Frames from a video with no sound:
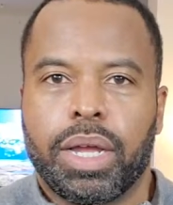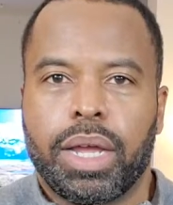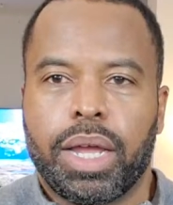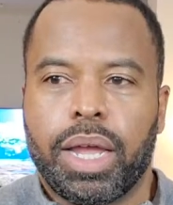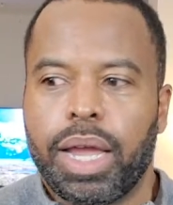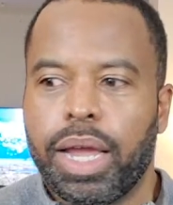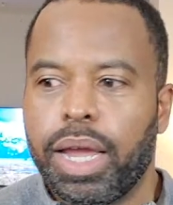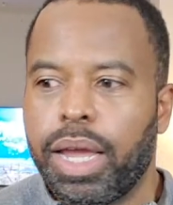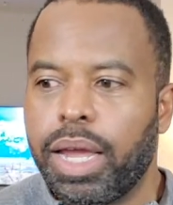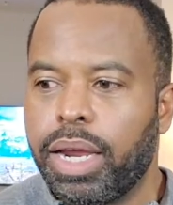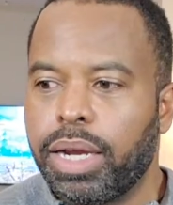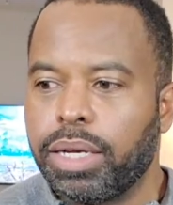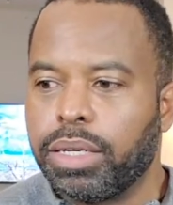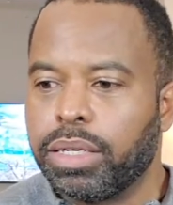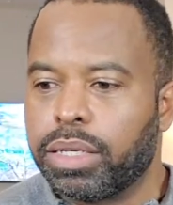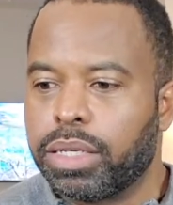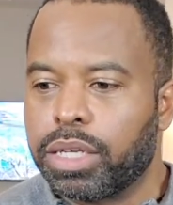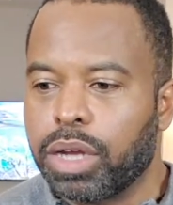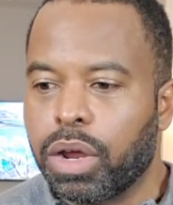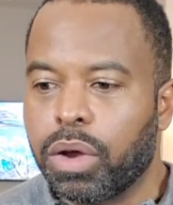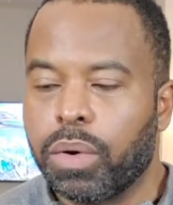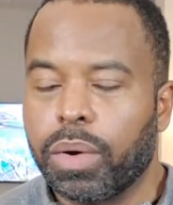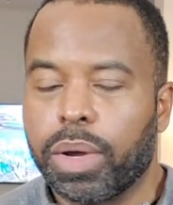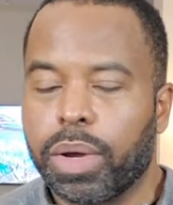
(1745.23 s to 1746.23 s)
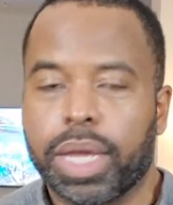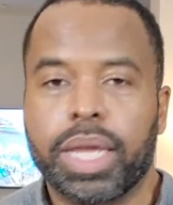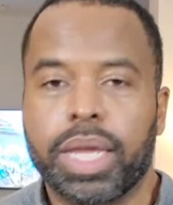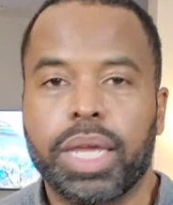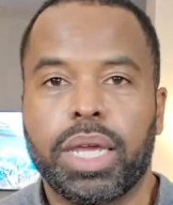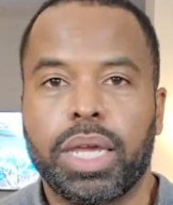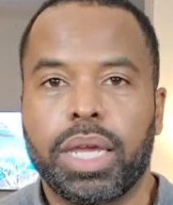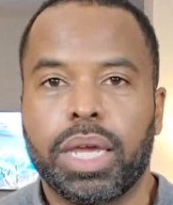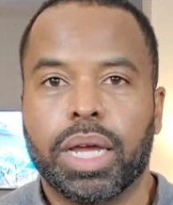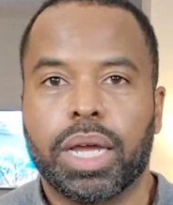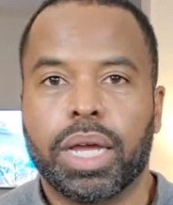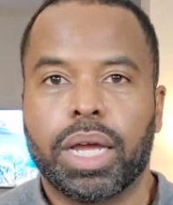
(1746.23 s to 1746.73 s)
And so
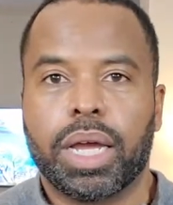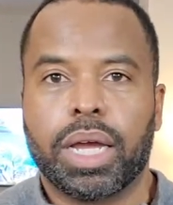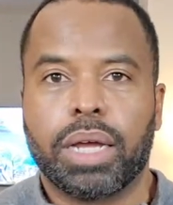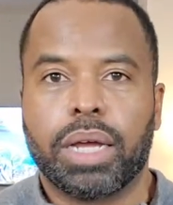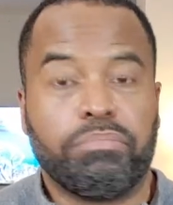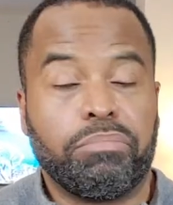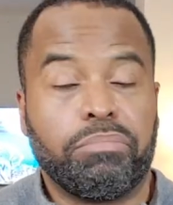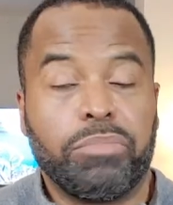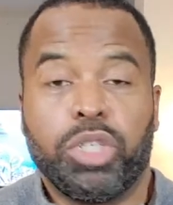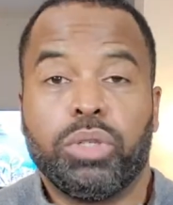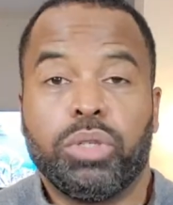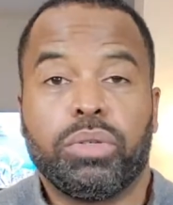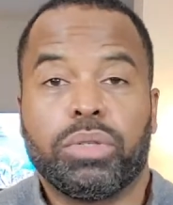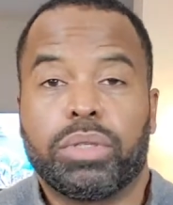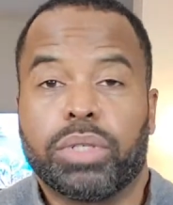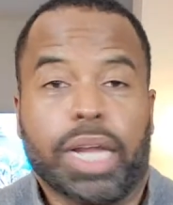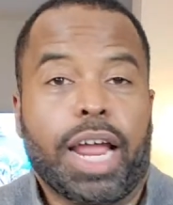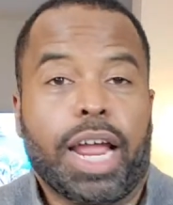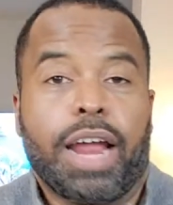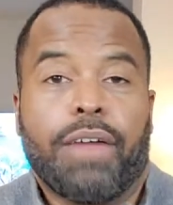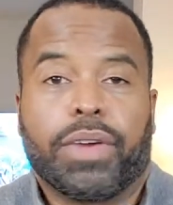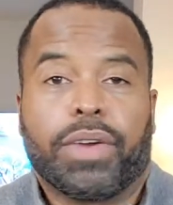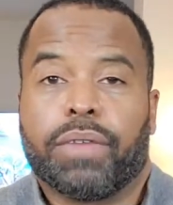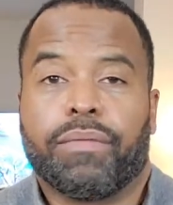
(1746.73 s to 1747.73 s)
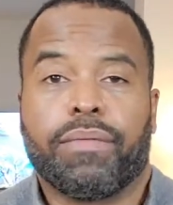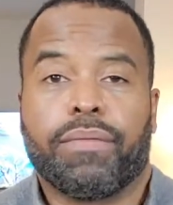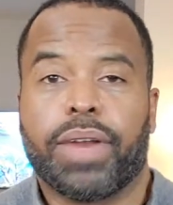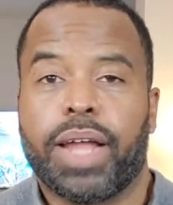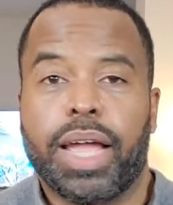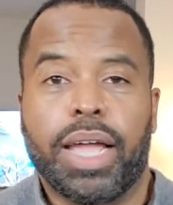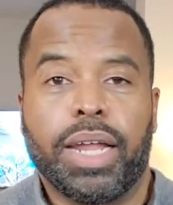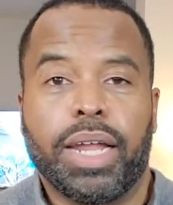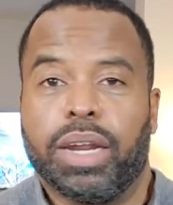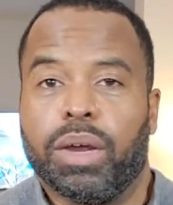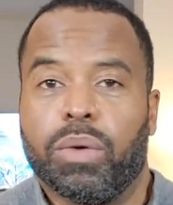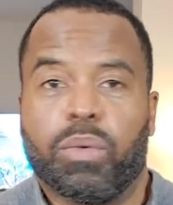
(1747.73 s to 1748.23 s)
he uh, used African
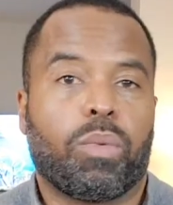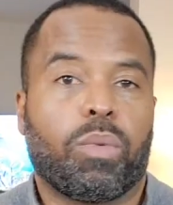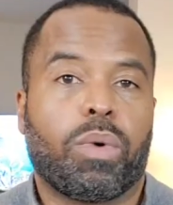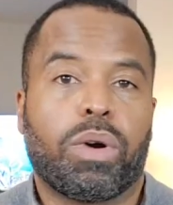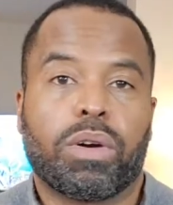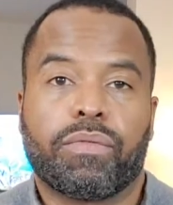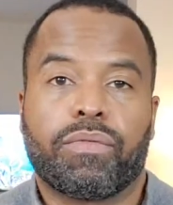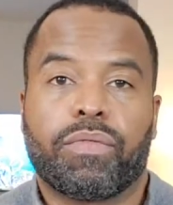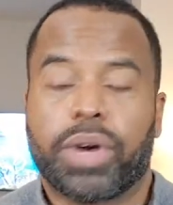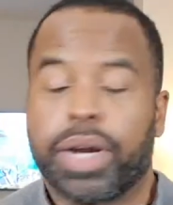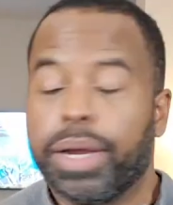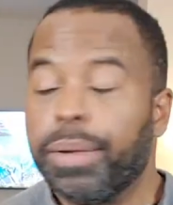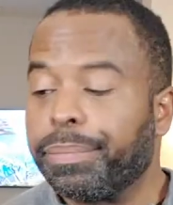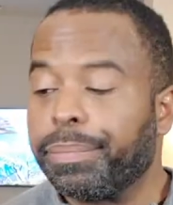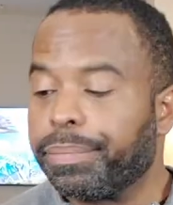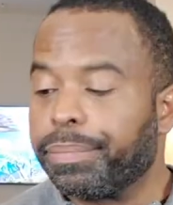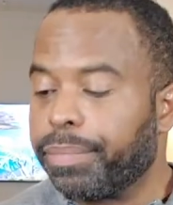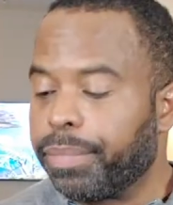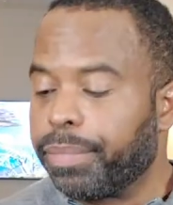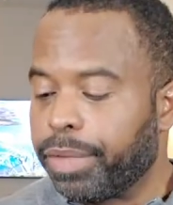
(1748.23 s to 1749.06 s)
Fly and it worked for him.